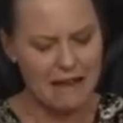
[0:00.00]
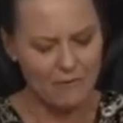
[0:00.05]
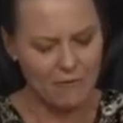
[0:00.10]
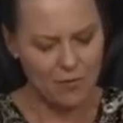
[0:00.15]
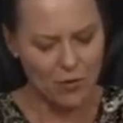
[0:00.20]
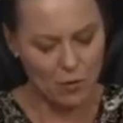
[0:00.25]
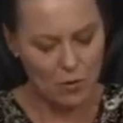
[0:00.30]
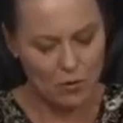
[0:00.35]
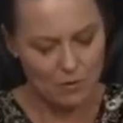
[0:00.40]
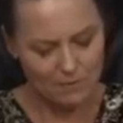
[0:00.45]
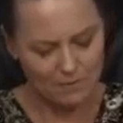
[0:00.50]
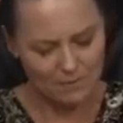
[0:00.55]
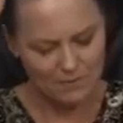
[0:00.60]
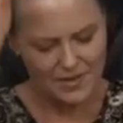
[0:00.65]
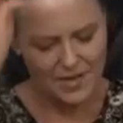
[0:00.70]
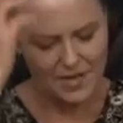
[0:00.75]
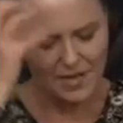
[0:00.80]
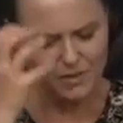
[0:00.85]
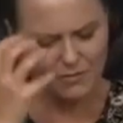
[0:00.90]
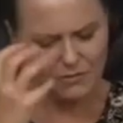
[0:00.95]
level.
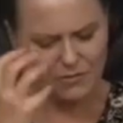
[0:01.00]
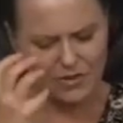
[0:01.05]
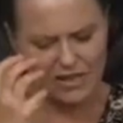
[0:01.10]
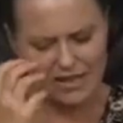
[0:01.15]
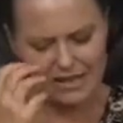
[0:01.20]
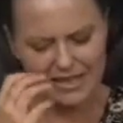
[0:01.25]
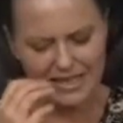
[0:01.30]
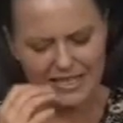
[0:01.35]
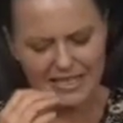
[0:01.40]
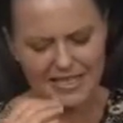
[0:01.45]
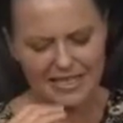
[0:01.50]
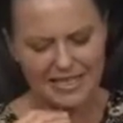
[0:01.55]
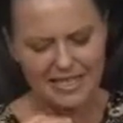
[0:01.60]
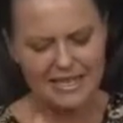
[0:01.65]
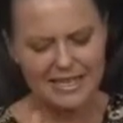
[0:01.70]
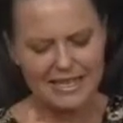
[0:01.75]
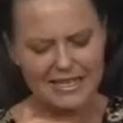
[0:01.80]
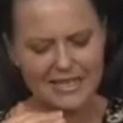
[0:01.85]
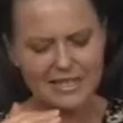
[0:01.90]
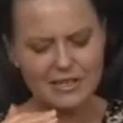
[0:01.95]
This
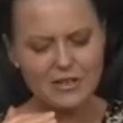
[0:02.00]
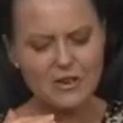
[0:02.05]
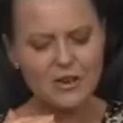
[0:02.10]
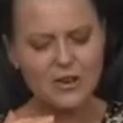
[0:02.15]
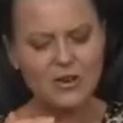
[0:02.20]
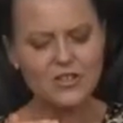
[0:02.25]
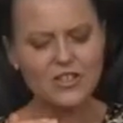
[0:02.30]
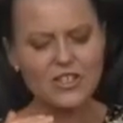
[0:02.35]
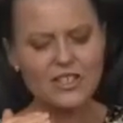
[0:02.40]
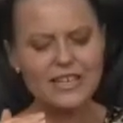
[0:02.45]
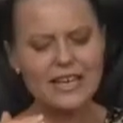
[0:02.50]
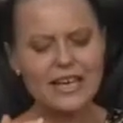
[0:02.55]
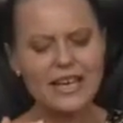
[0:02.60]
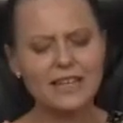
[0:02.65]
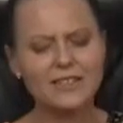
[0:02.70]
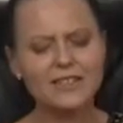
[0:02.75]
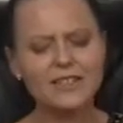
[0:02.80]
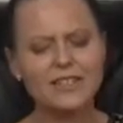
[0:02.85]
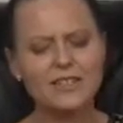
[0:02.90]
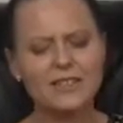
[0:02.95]
is not
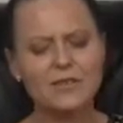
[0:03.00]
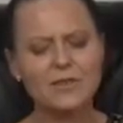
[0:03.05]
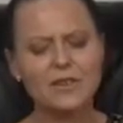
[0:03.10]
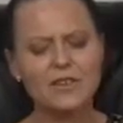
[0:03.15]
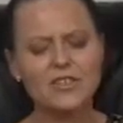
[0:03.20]
yet